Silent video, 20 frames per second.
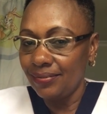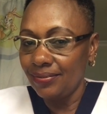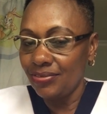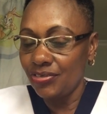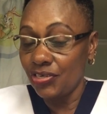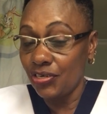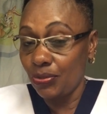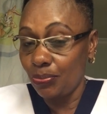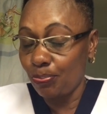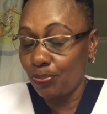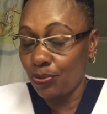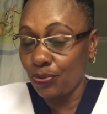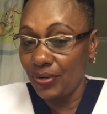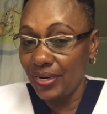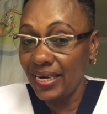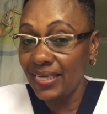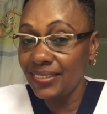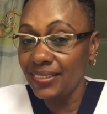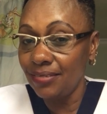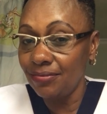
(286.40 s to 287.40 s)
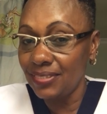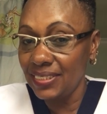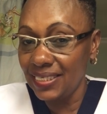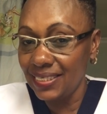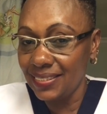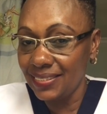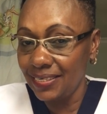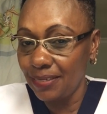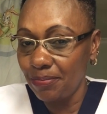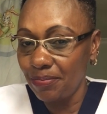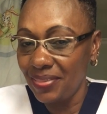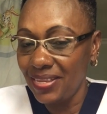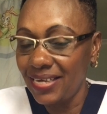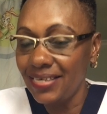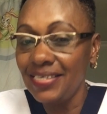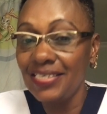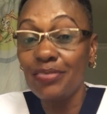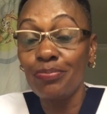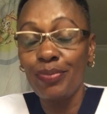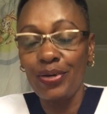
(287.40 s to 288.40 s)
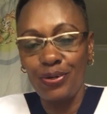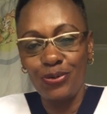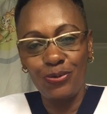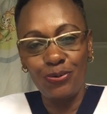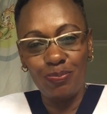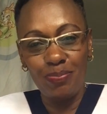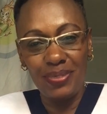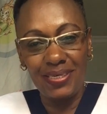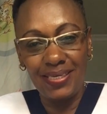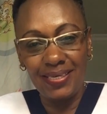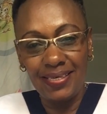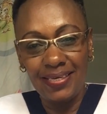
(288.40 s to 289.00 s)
reproductive system. That is my hobby.